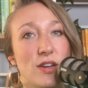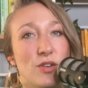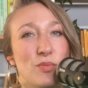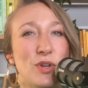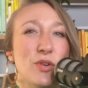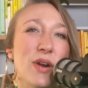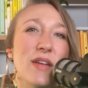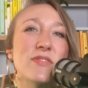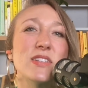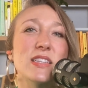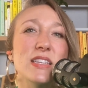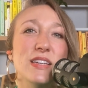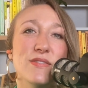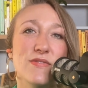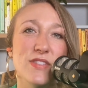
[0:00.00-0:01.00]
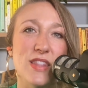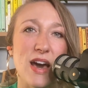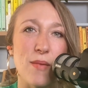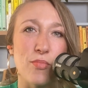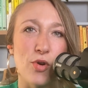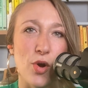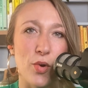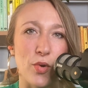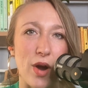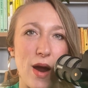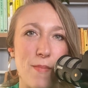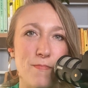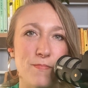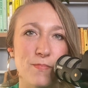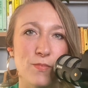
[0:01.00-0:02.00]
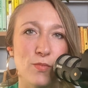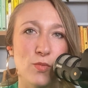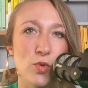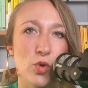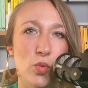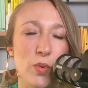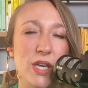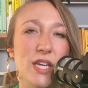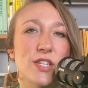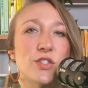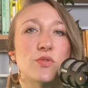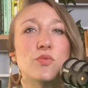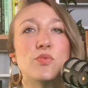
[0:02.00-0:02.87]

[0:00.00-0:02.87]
we don't have to live in that program. We get to